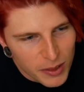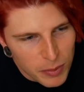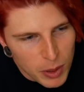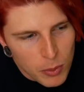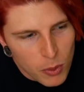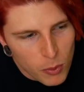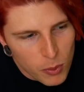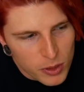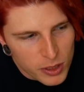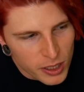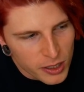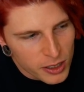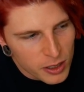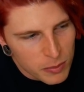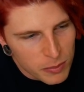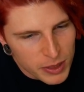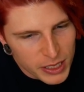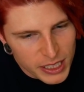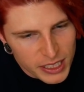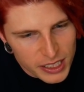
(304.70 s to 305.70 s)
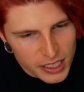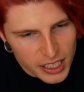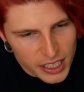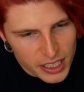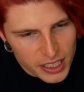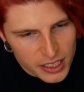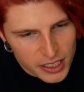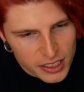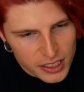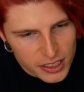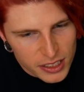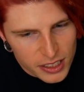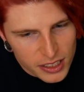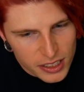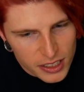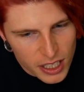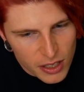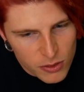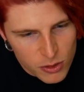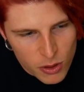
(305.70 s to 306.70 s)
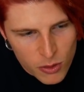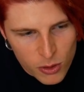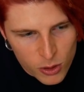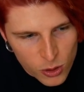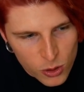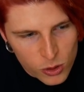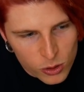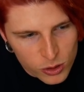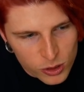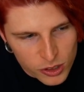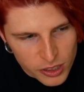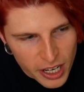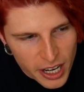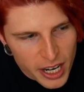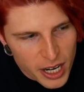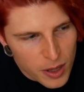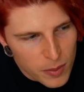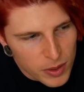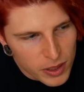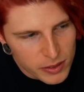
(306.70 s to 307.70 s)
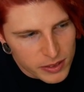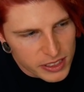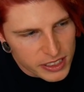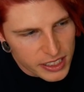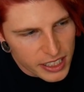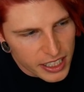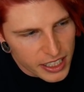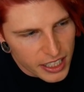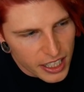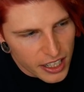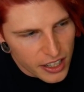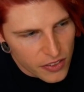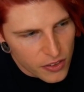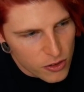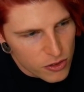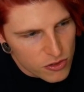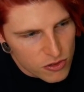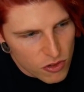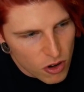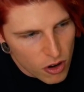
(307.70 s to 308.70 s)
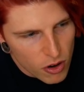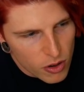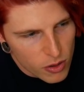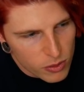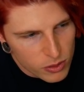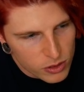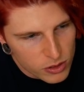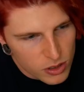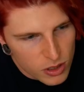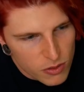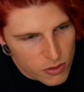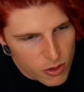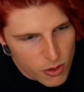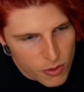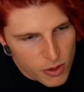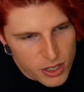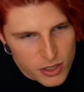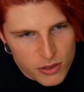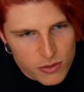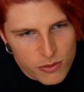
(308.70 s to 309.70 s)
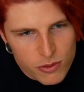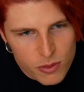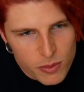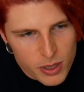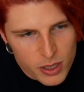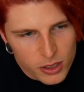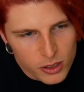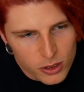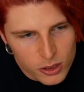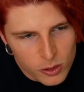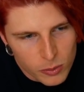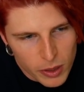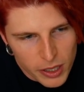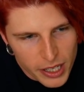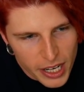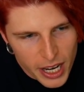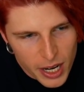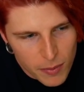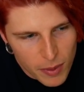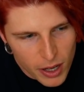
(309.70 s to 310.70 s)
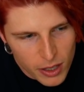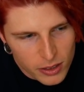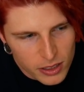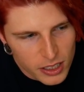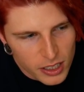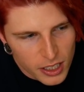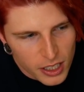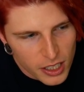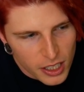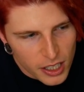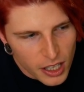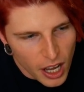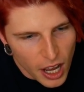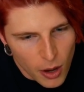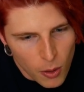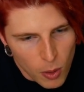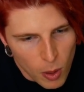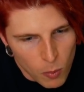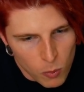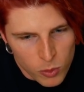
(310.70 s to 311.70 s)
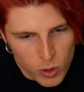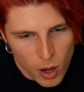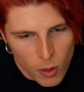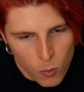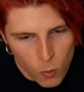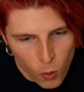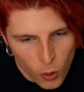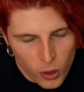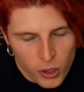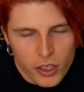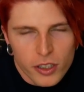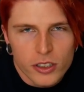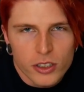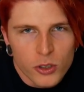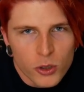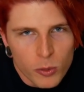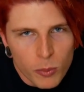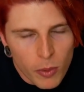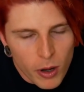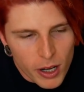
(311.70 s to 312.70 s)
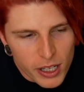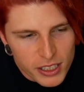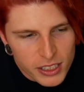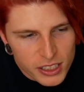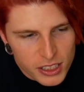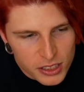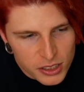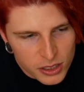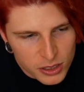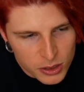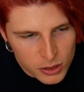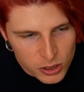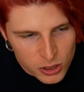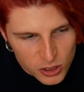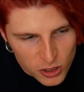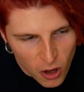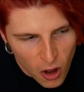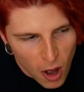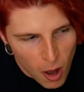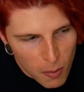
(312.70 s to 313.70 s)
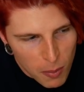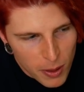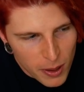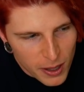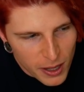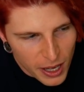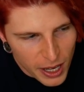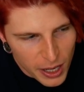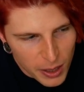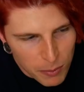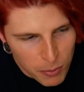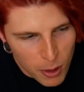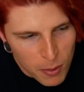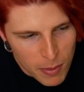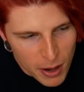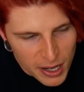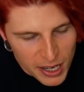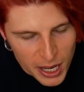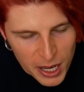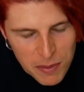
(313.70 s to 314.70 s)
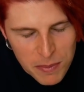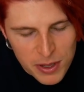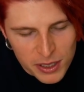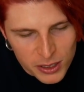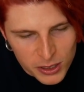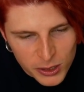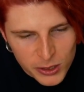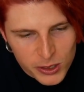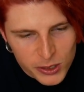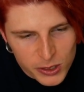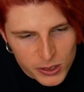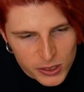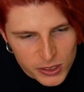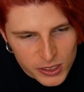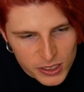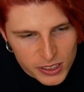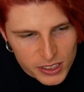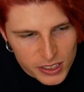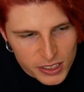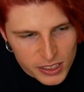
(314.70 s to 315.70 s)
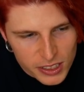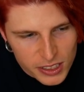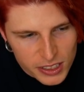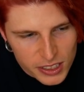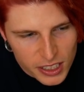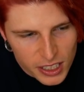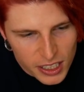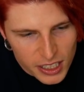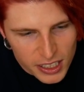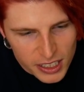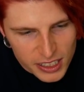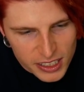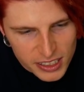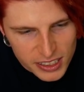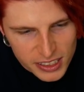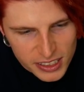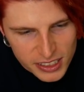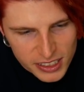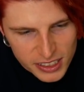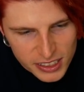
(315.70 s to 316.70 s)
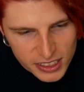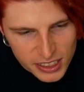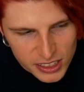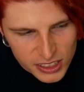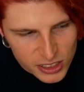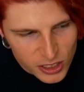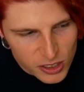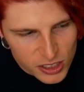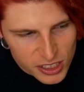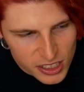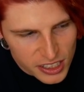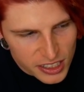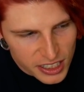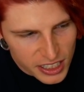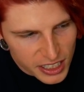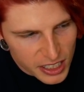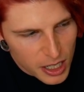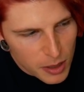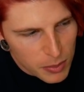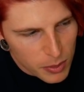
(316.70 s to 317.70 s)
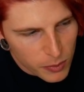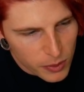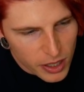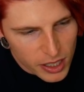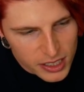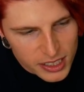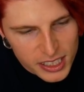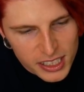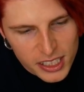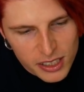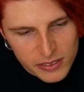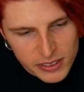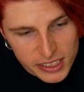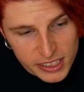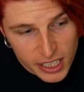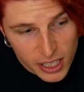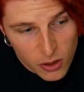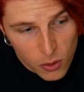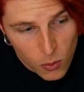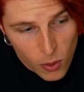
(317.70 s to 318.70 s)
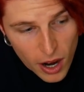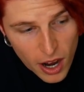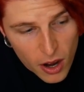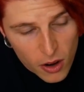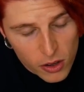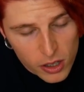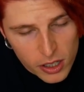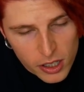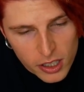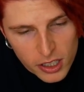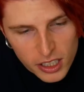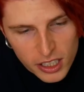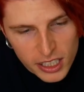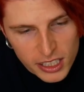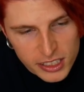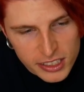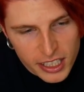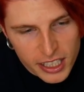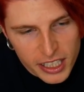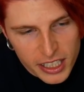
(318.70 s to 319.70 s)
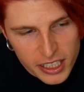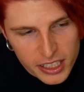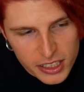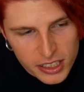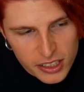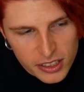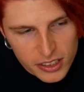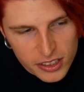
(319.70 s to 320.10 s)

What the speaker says: people were telling me, like, have you ever Googled your name? And I was like, was never a reason for me to Google my name. I'm working too much to stop and put my name in Google to search anything up. And when I did, I was like, wow, it's like